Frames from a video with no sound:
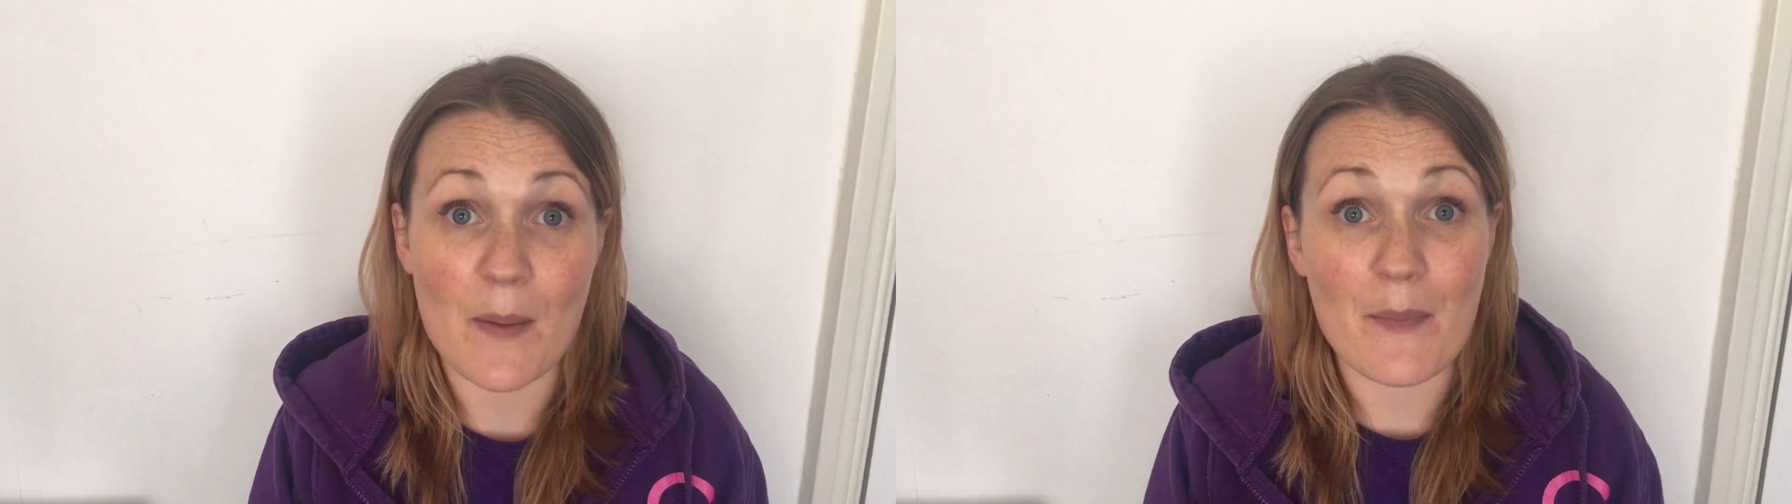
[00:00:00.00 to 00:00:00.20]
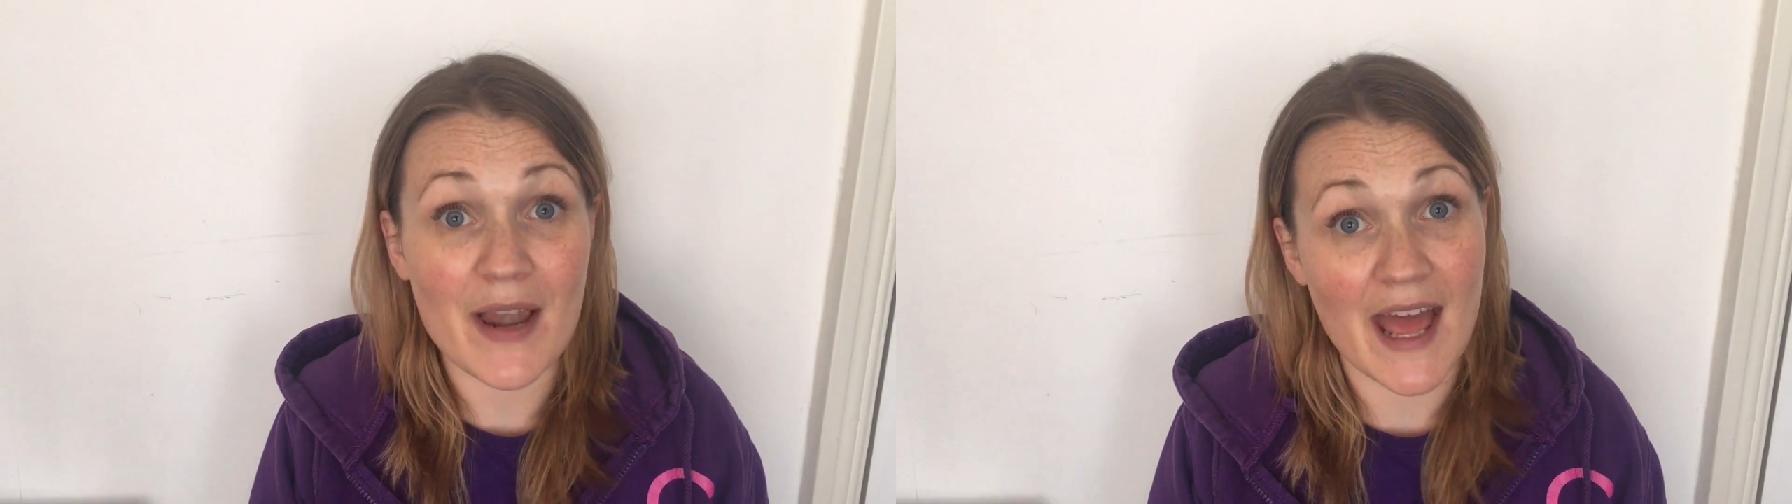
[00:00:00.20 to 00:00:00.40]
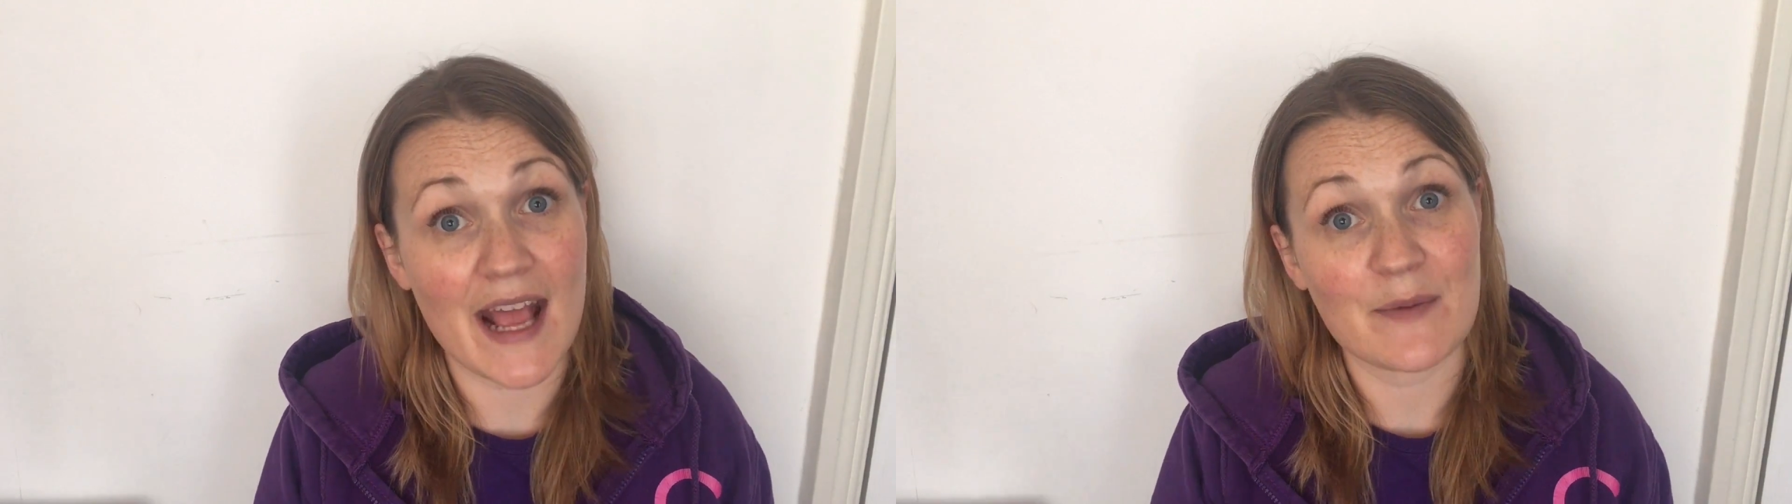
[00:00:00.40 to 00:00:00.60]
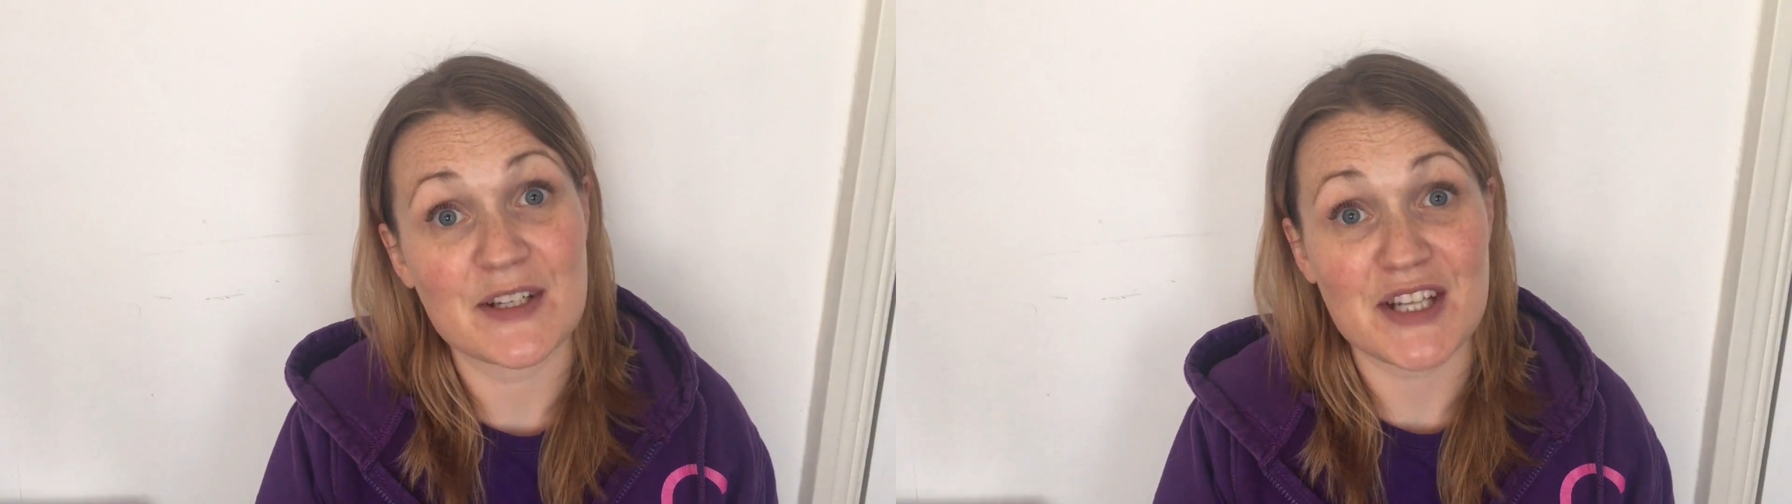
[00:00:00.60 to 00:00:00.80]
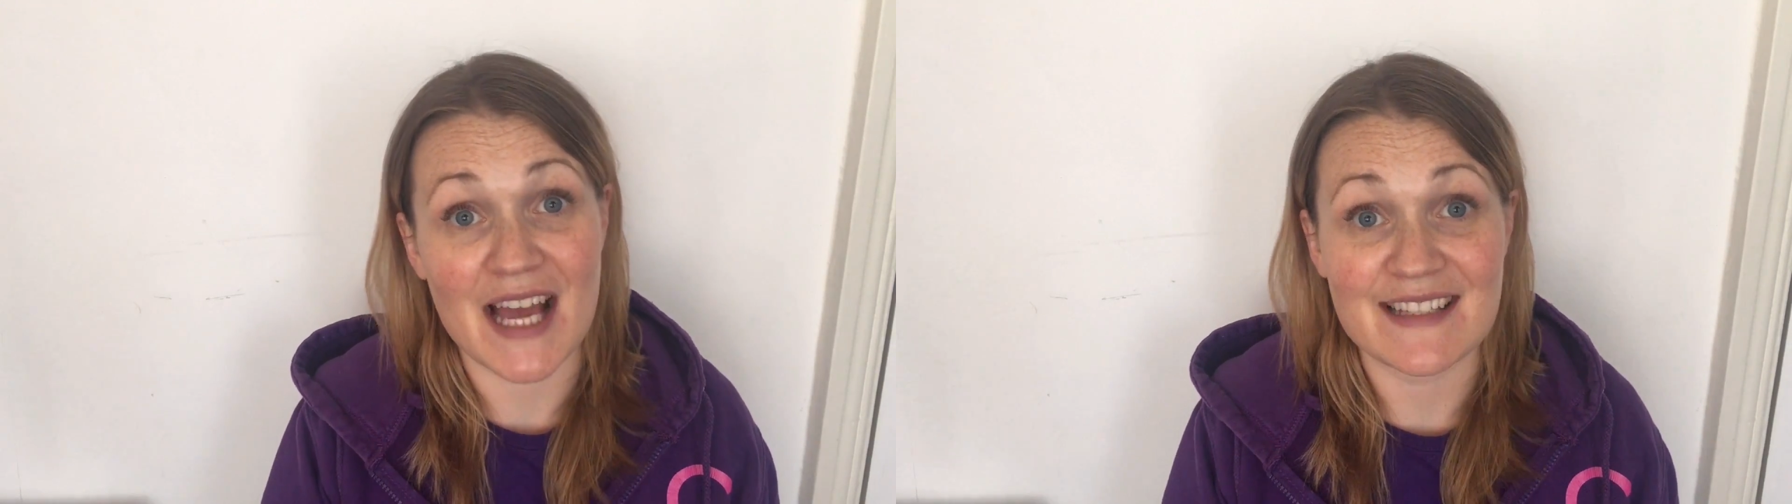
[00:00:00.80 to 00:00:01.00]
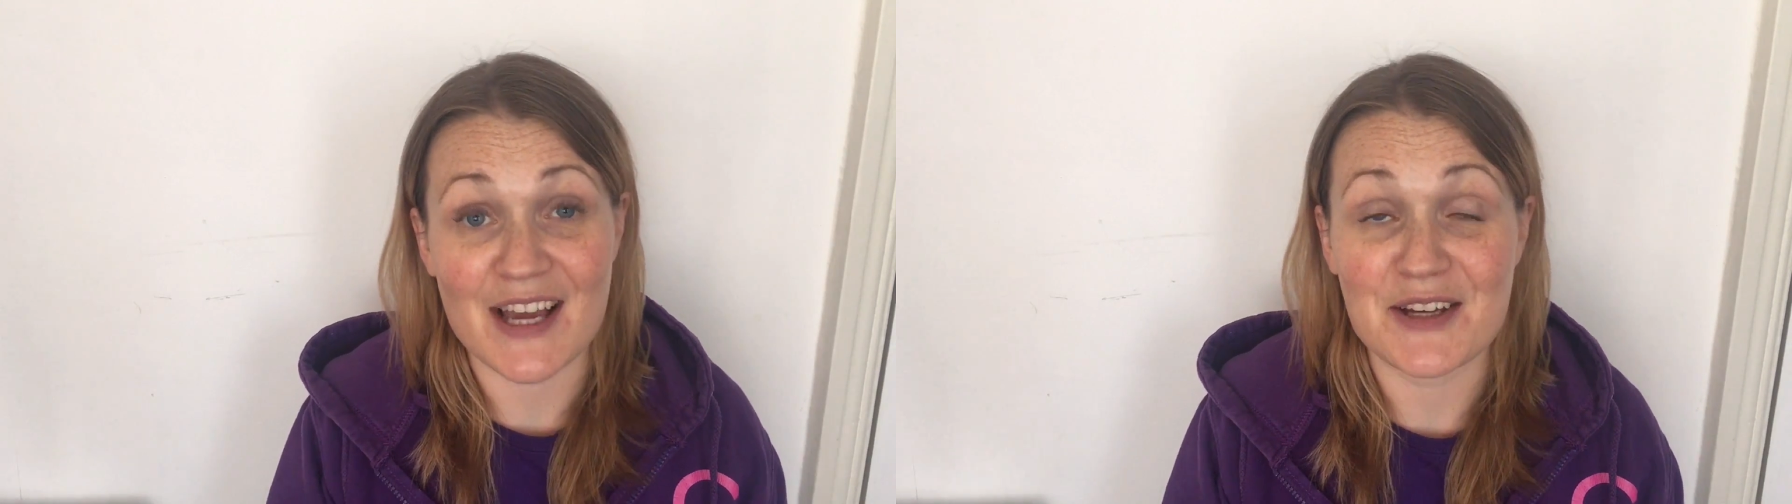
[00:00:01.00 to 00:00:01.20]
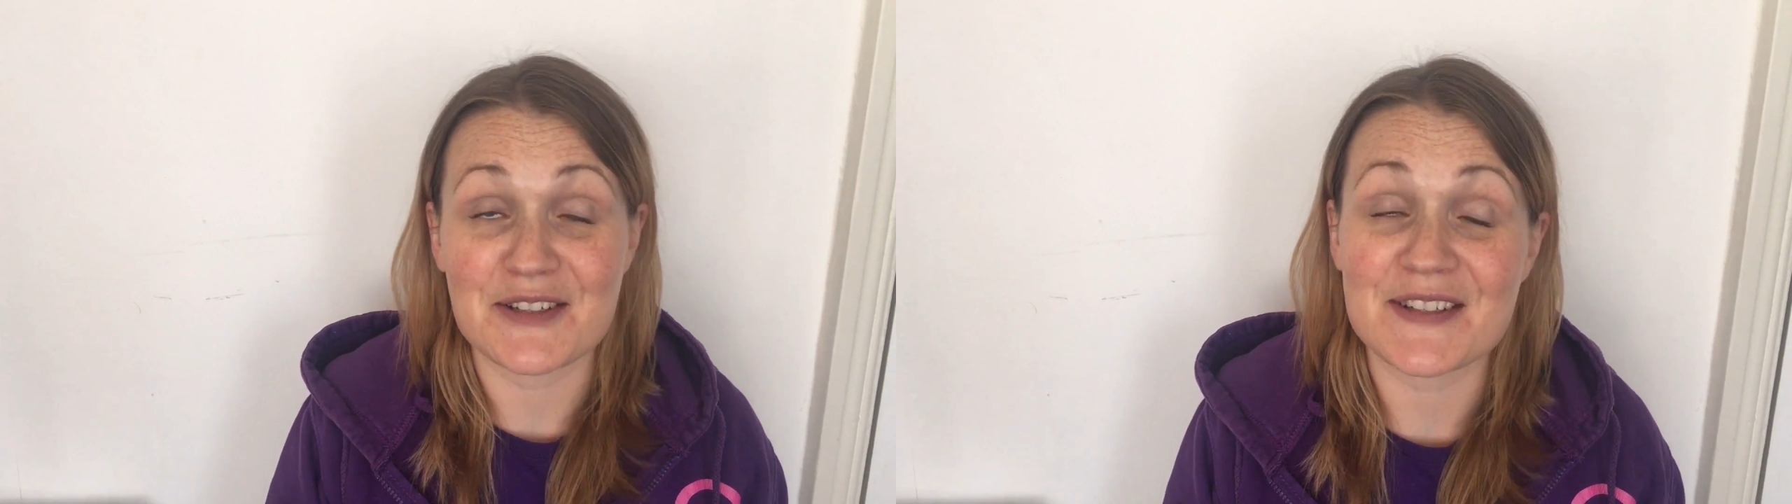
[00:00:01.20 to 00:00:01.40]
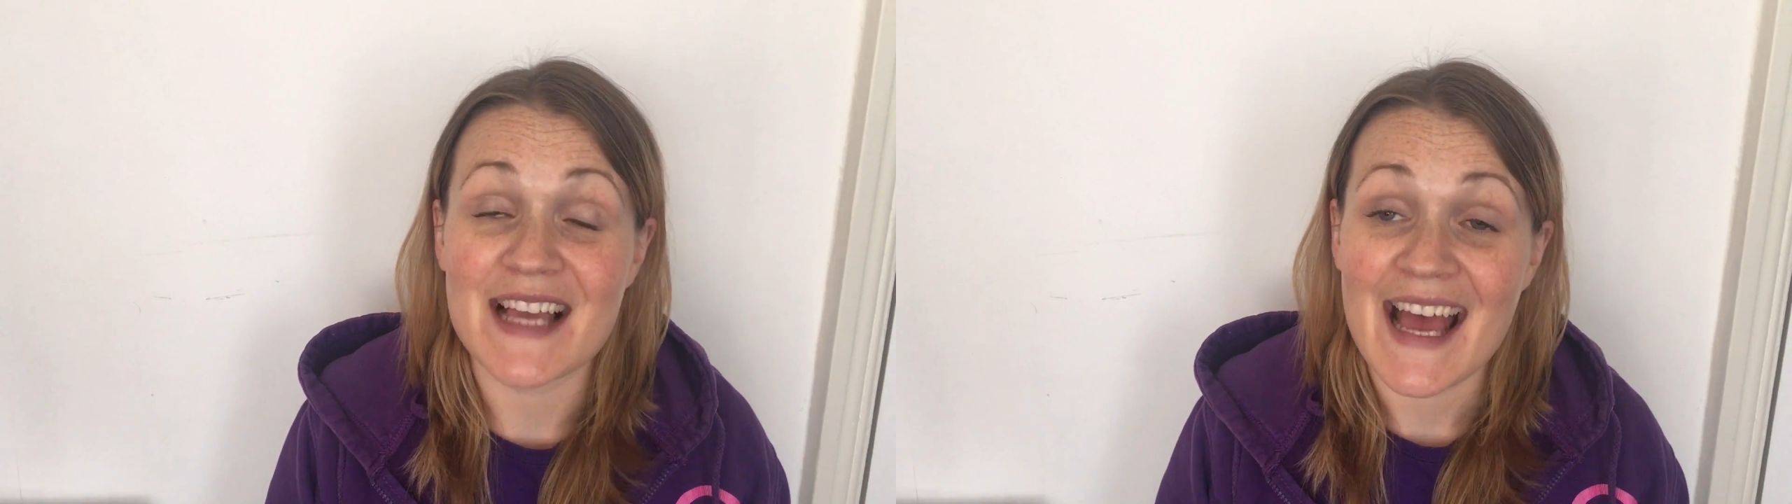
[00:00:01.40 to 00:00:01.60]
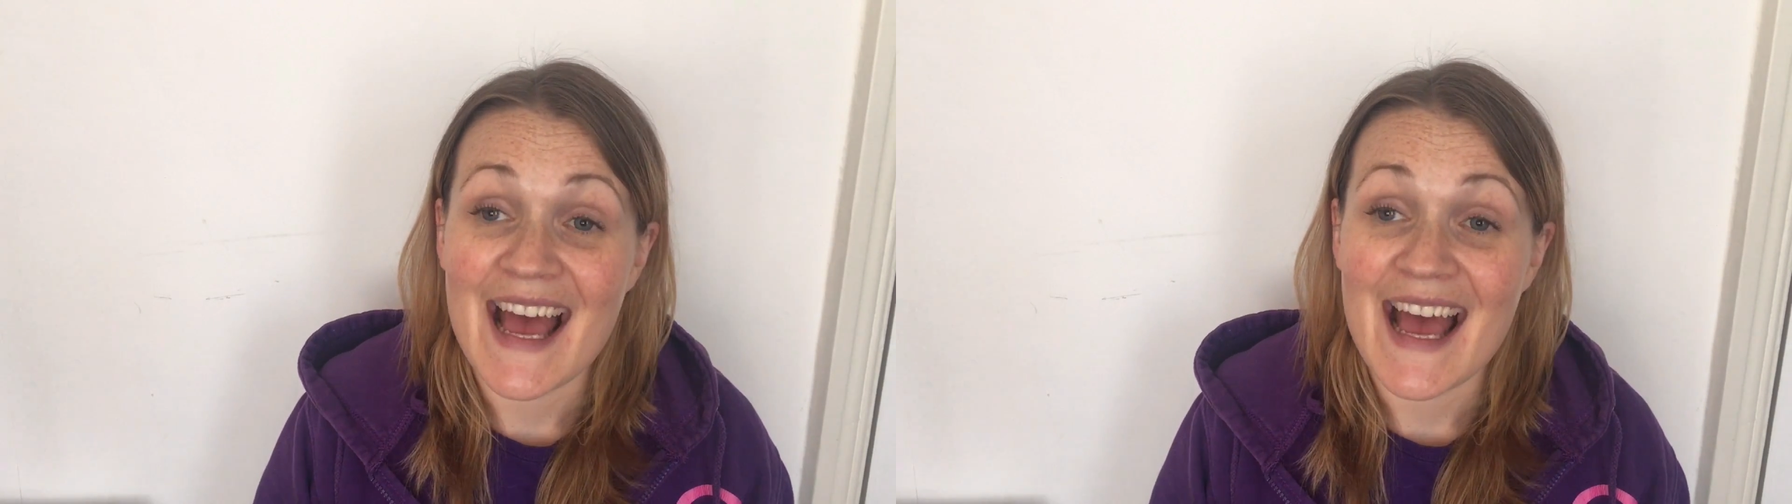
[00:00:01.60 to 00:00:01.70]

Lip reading: and playing with shadows,